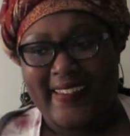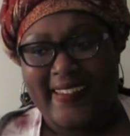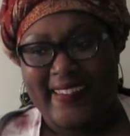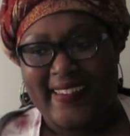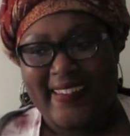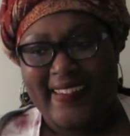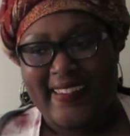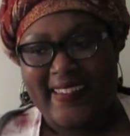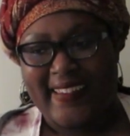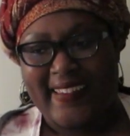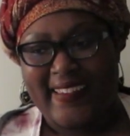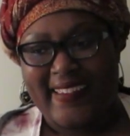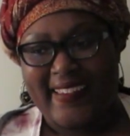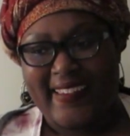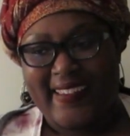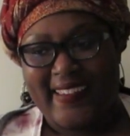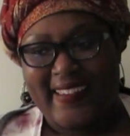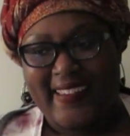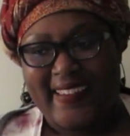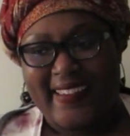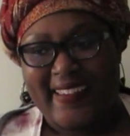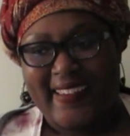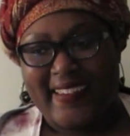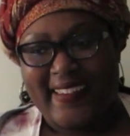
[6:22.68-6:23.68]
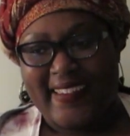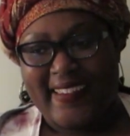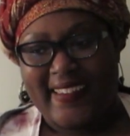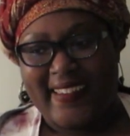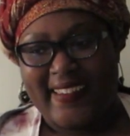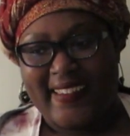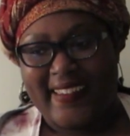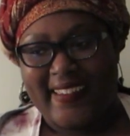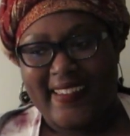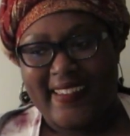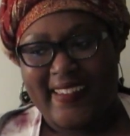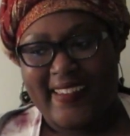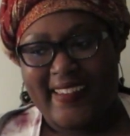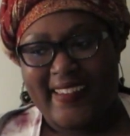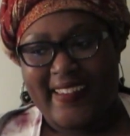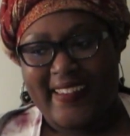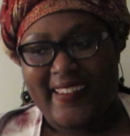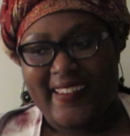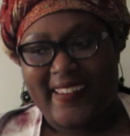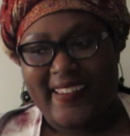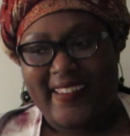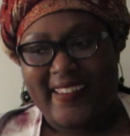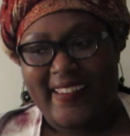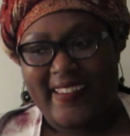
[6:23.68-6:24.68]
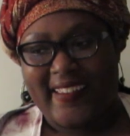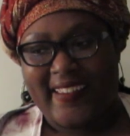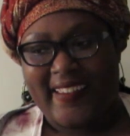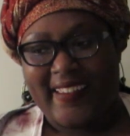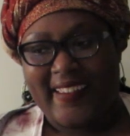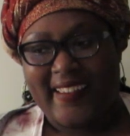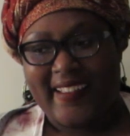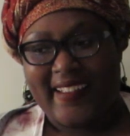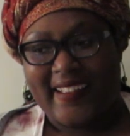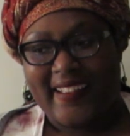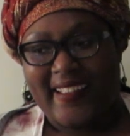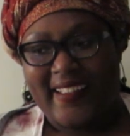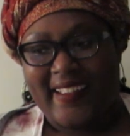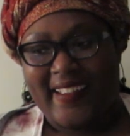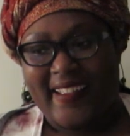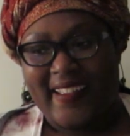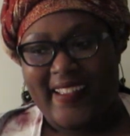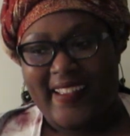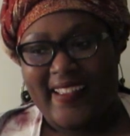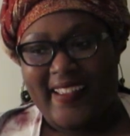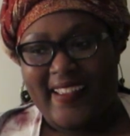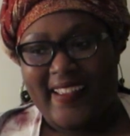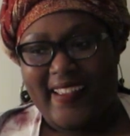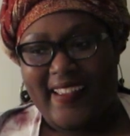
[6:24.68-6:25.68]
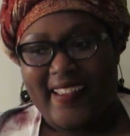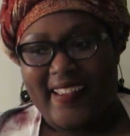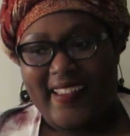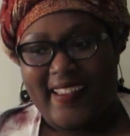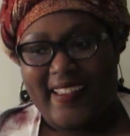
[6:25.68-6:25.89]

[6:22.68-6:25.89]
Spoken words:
(silence)